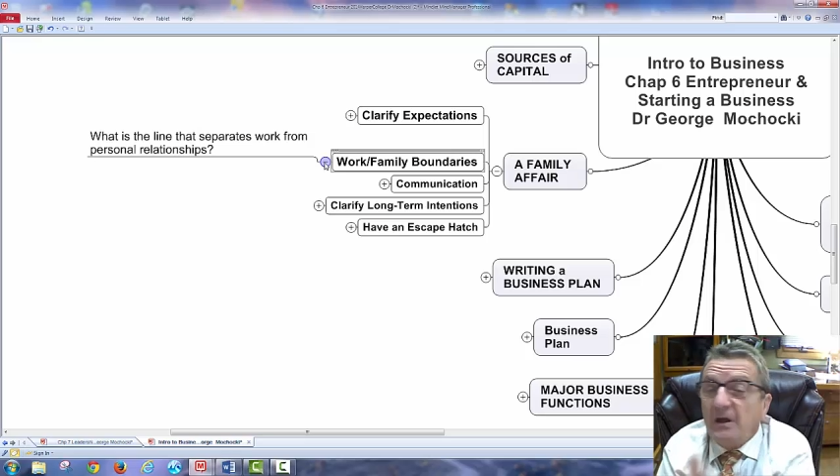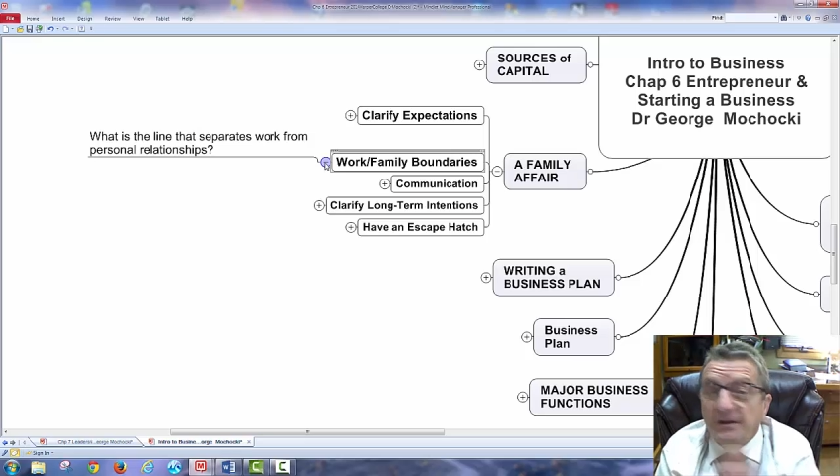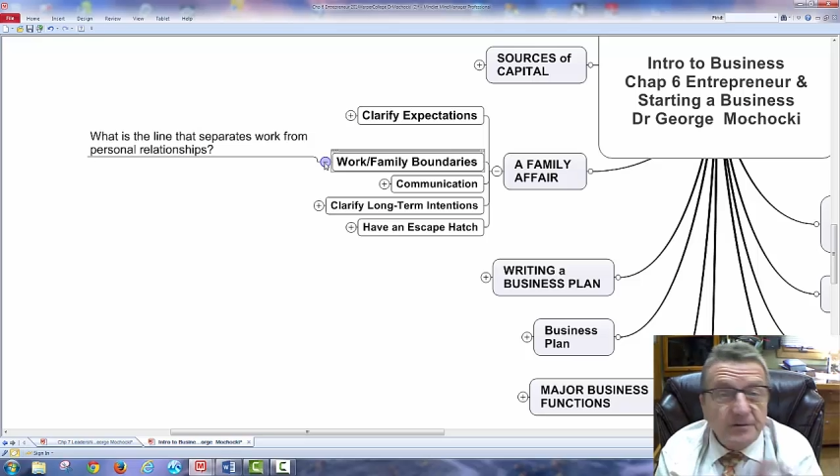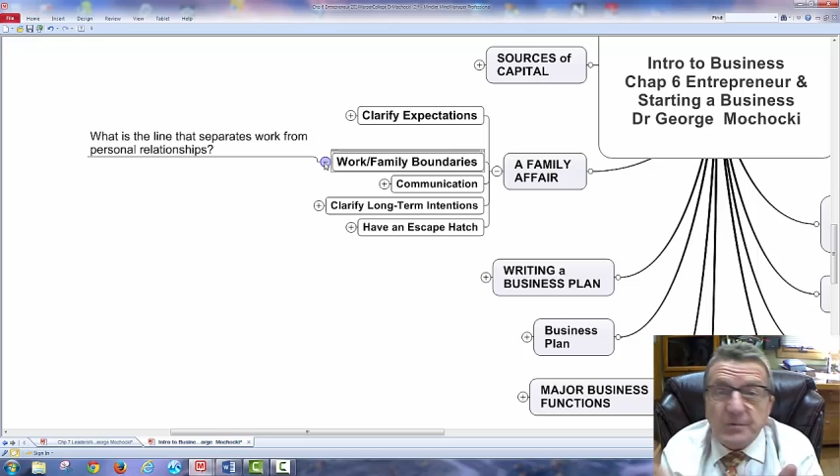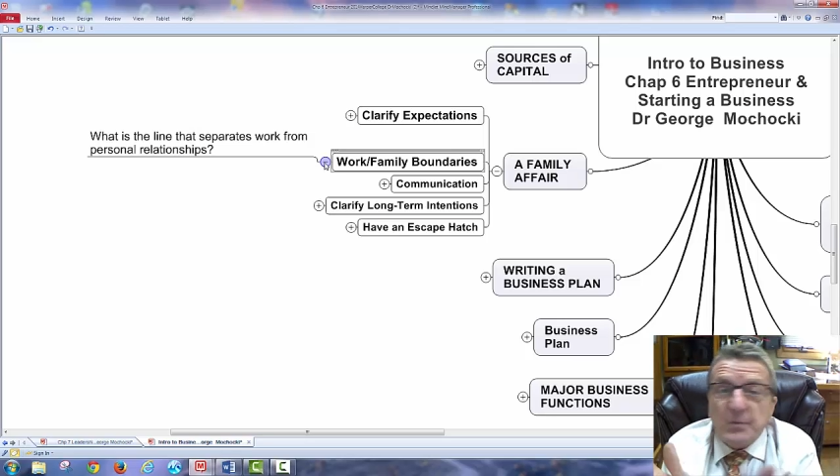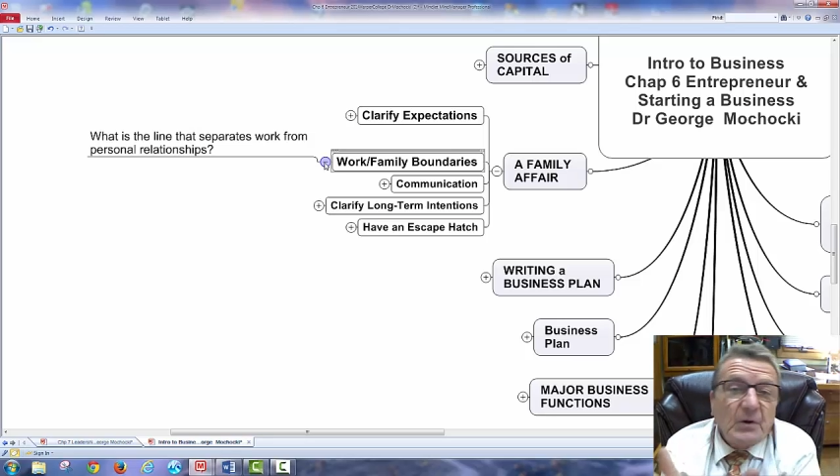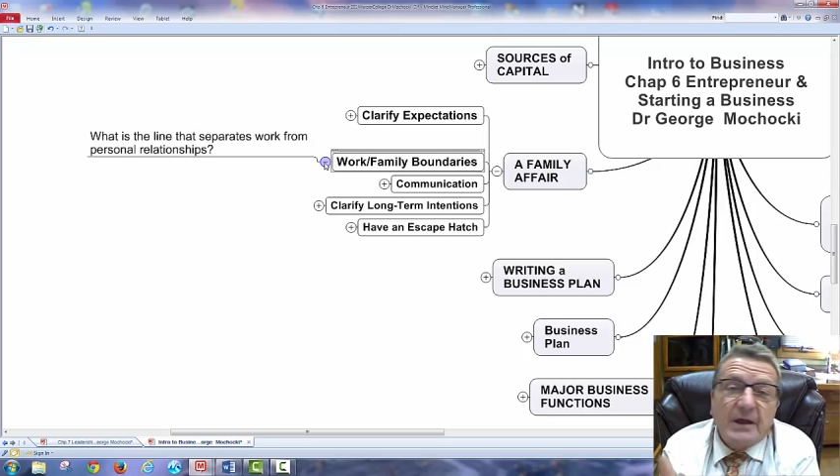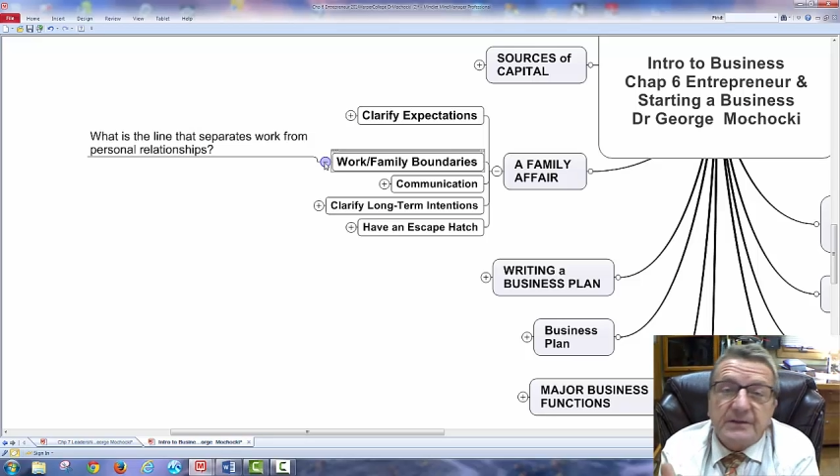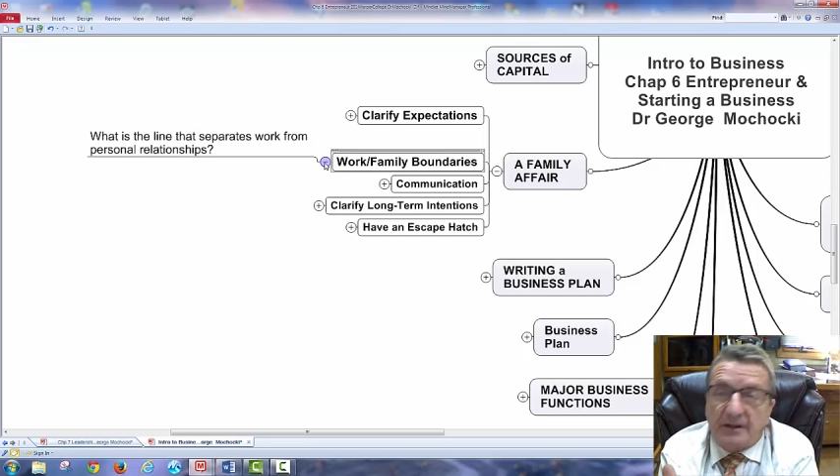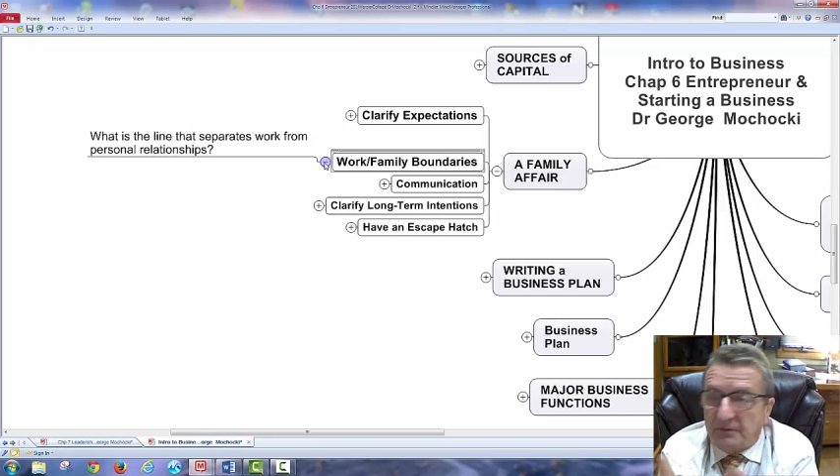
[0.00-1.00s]
Some people
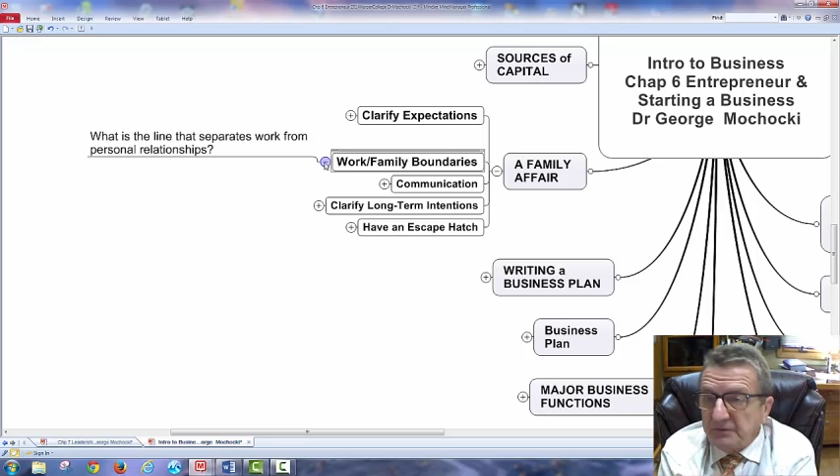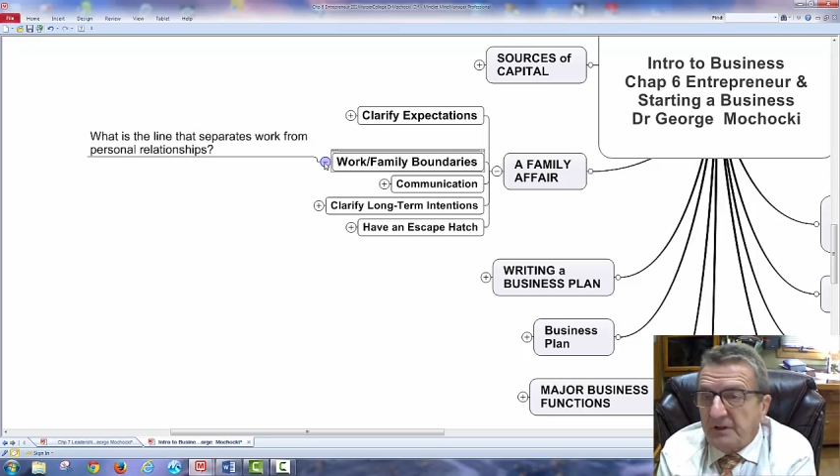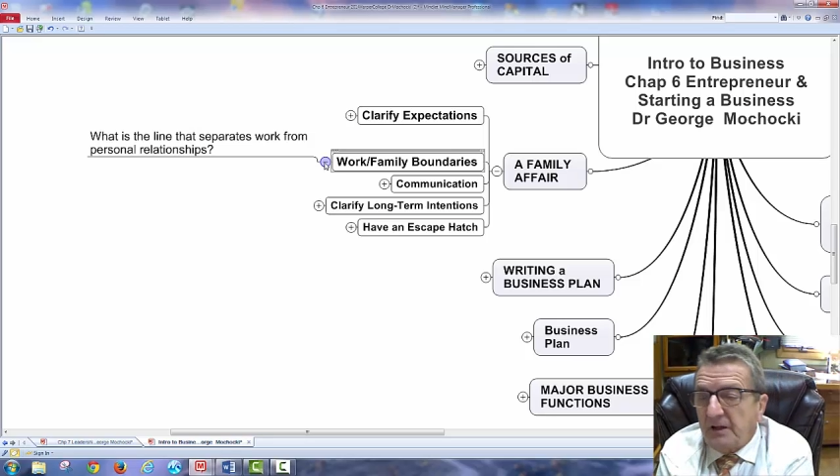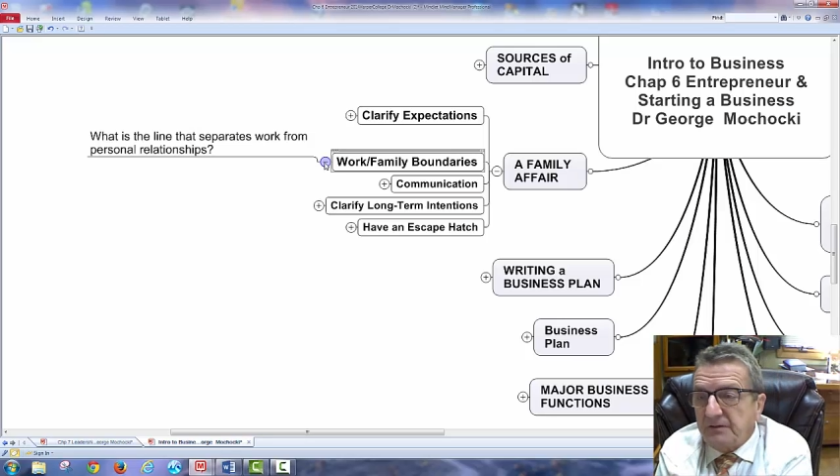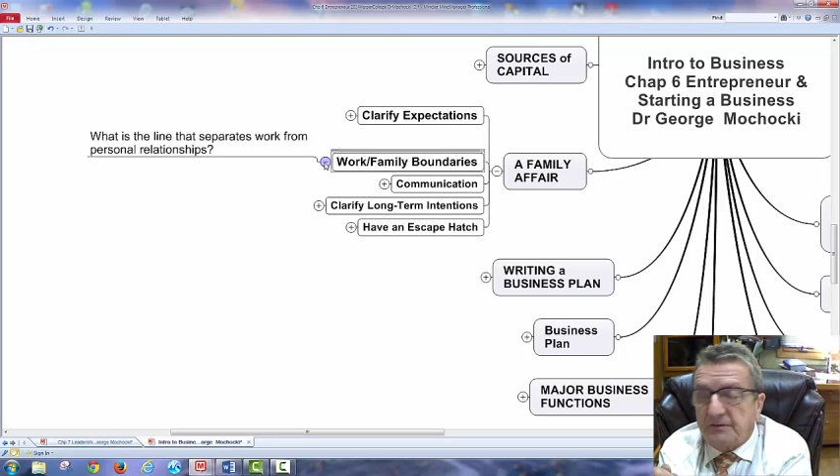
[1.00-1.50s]
like that. Here's the house,